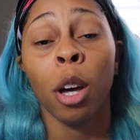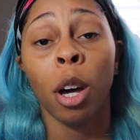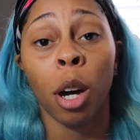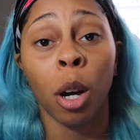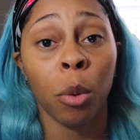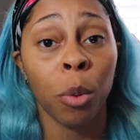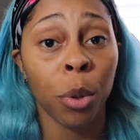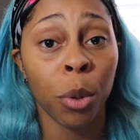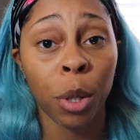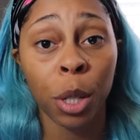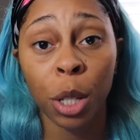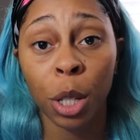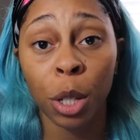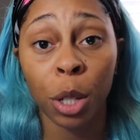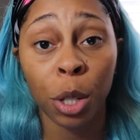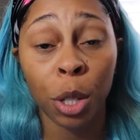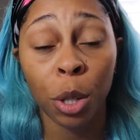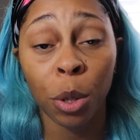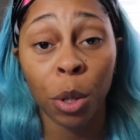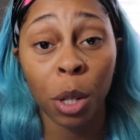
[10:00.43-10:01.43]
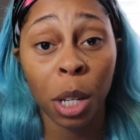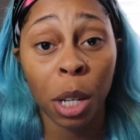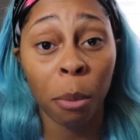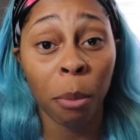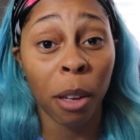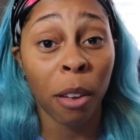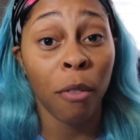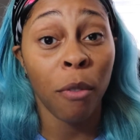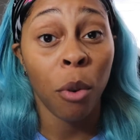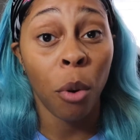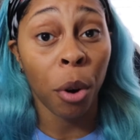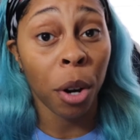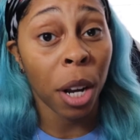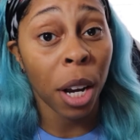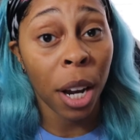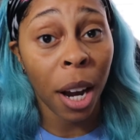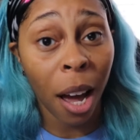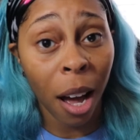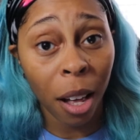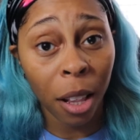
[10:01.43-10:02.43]
a Rudy to the Tootie could be
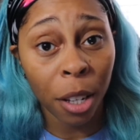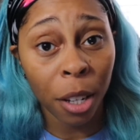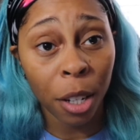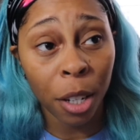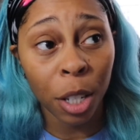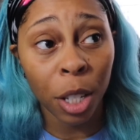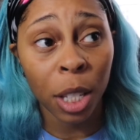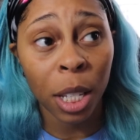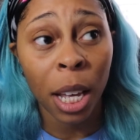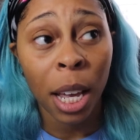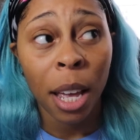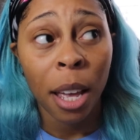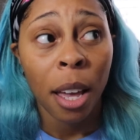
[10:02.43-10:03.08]
$40.